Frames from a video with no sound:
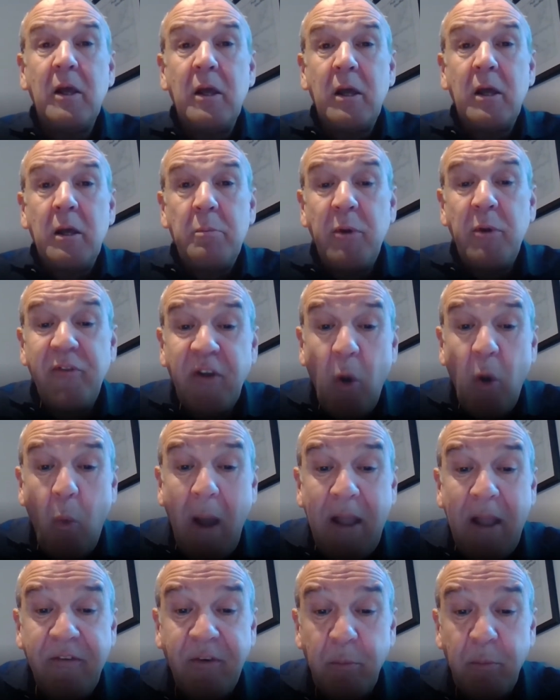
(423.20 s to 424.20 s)
Moving
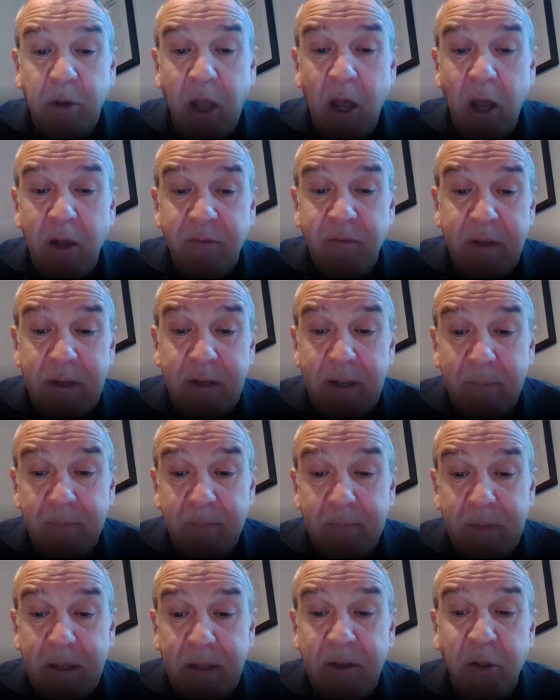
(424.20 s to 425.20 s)
away from COVID,
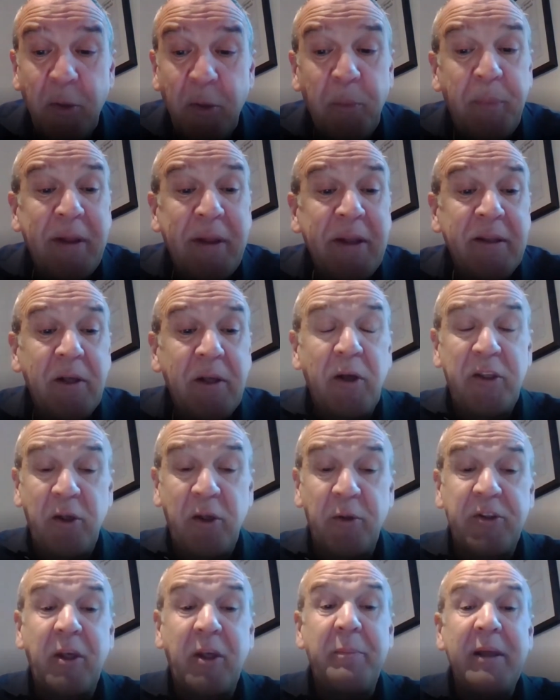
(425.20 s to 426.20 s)
it's
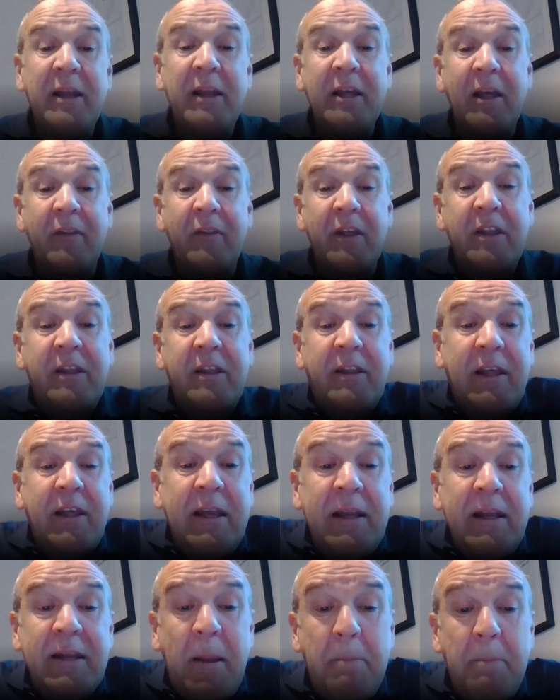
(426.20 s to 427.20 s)
also been a year that's
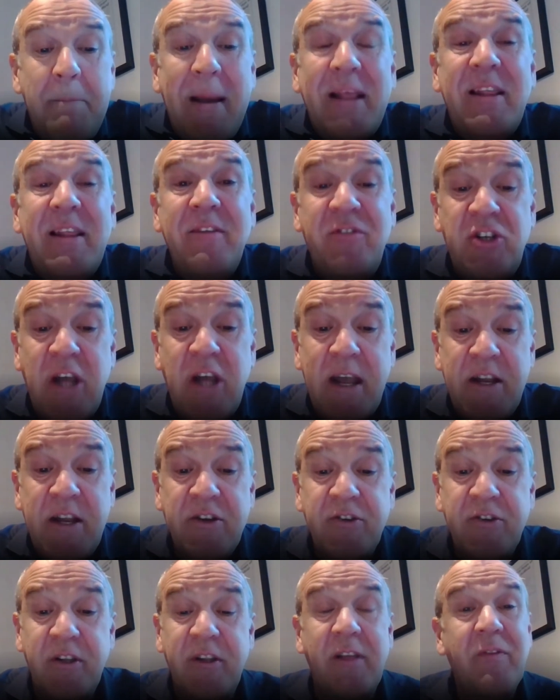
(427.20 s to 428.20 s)
seen massive
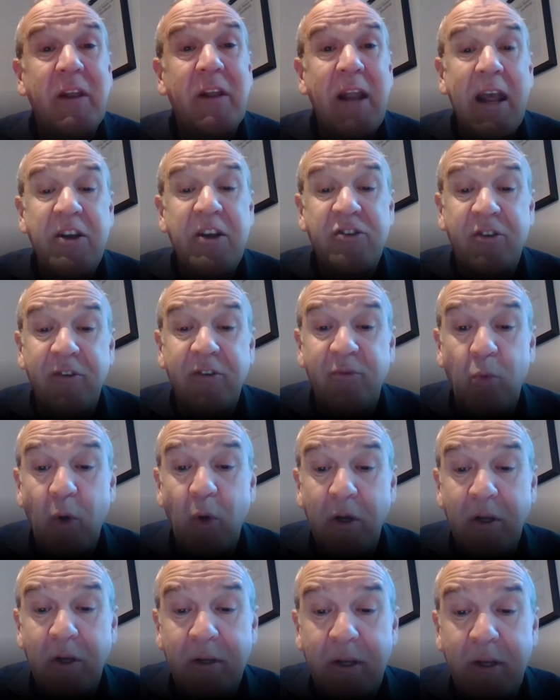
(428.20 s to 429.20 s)
changes in the nature of
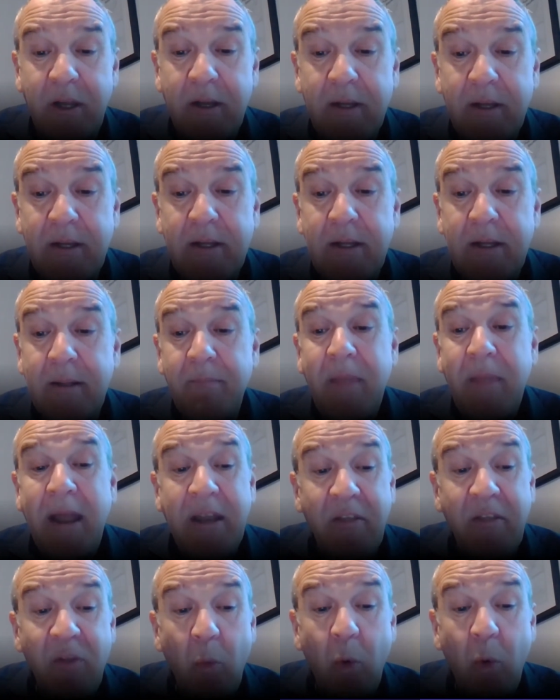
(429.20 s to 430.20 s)
work and
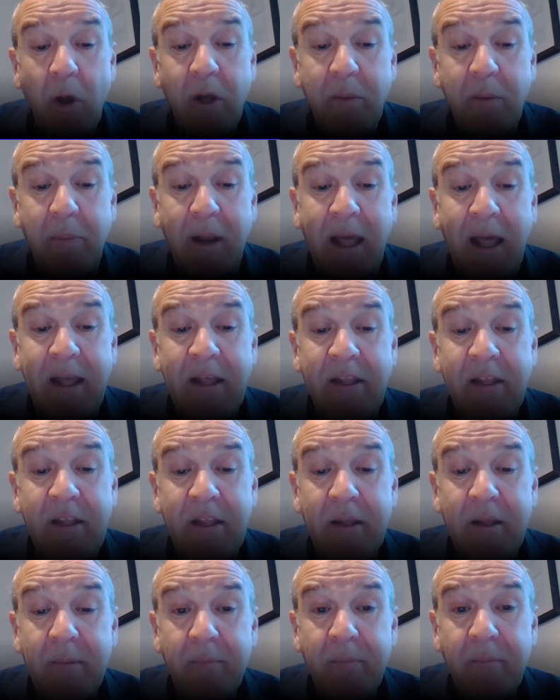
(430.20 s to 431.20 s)
in the workplace
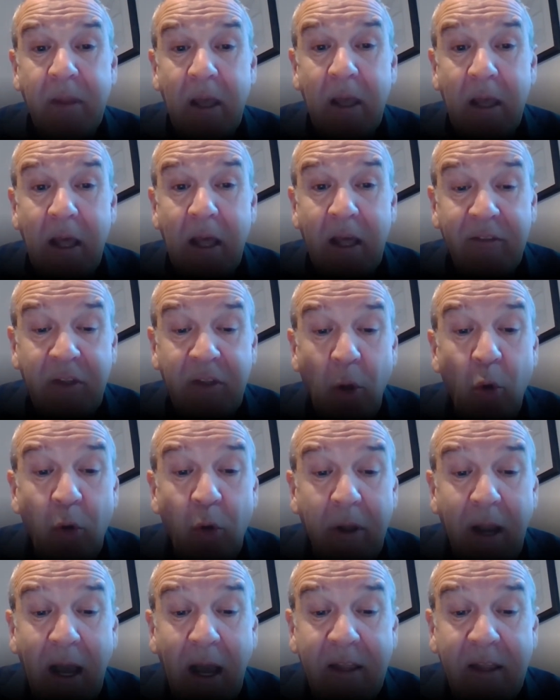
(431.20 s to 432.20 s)
as
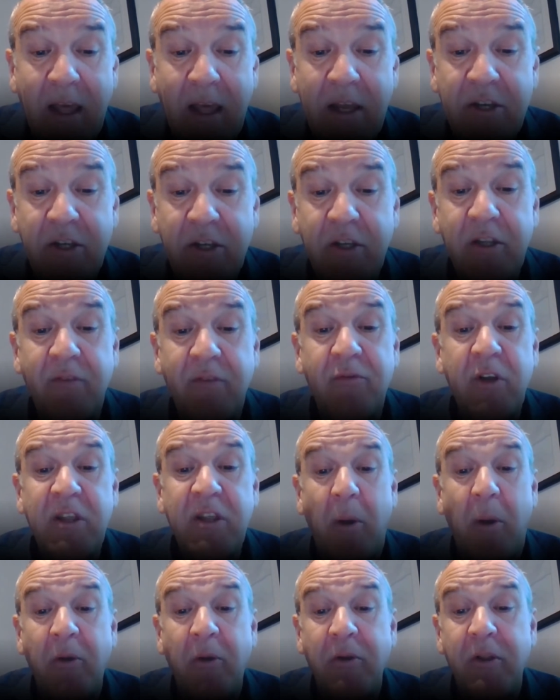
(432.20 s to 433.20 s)
organisations have
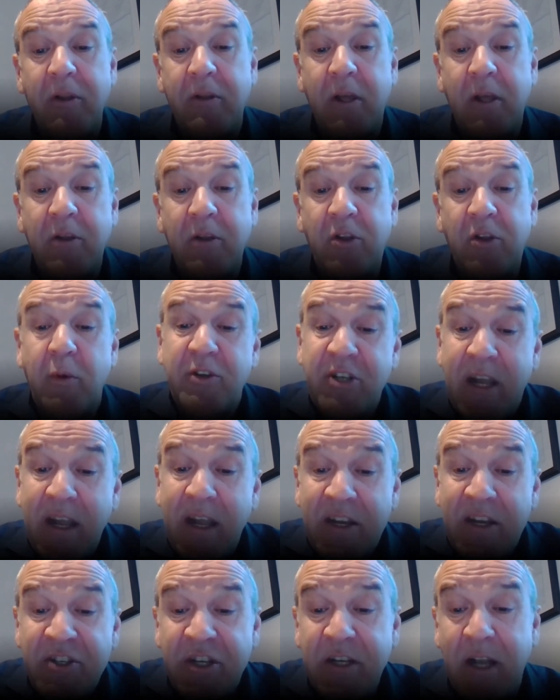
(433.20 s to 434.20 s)
responded to a
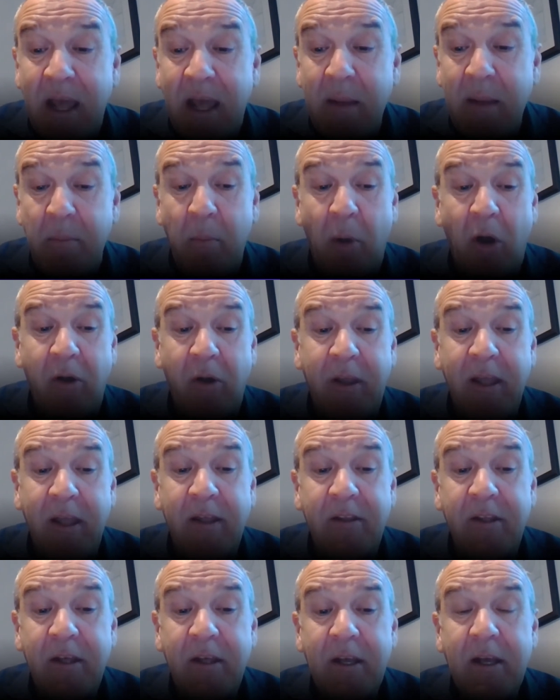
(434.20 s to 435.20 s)
changing labour
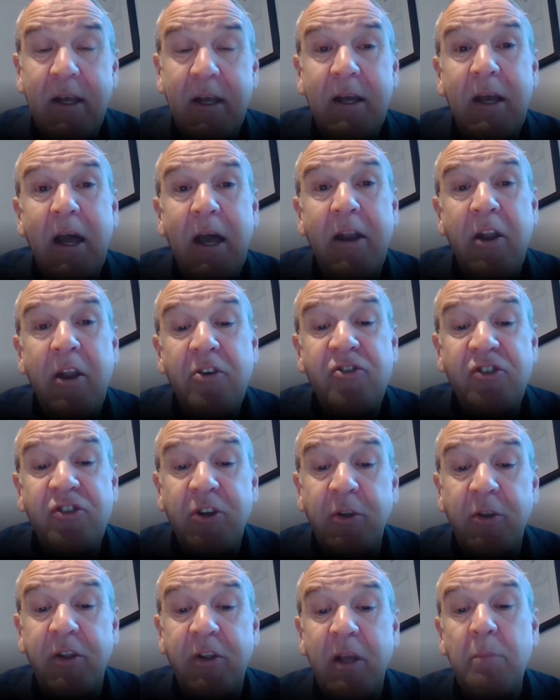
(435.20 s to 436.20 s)
market and
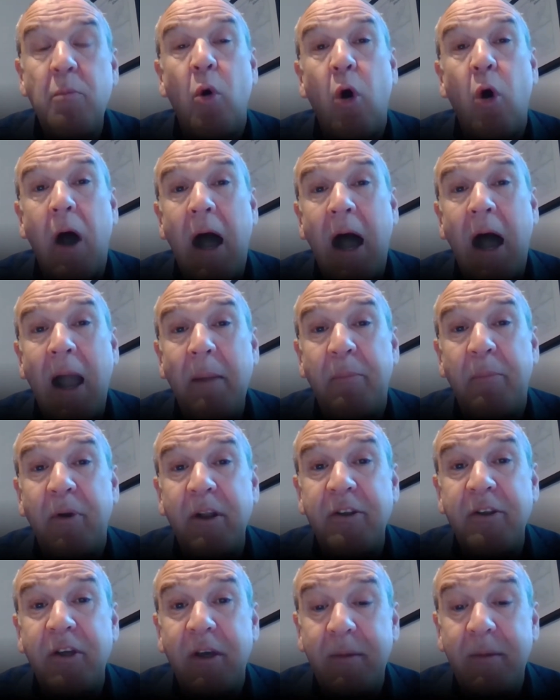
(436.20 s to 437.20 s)
introducing more
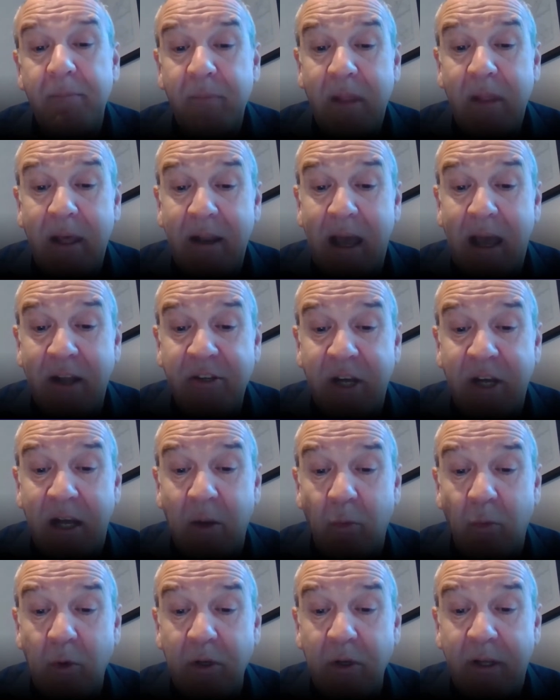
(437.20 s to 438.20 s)
hybrid and agile
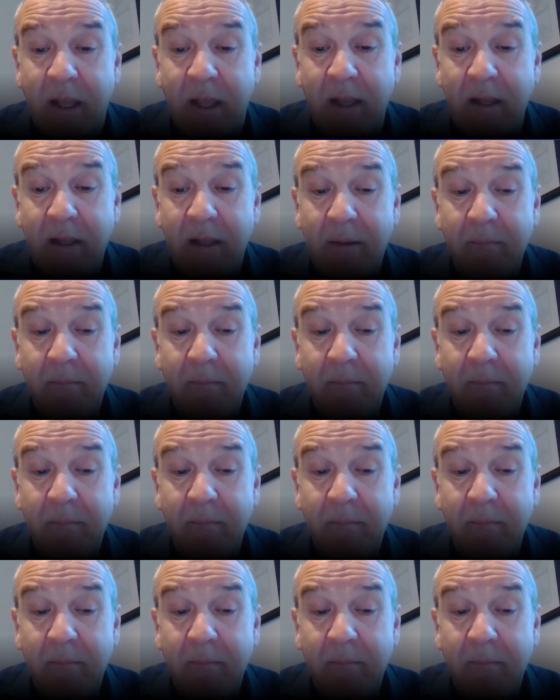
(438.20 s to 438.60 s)
working.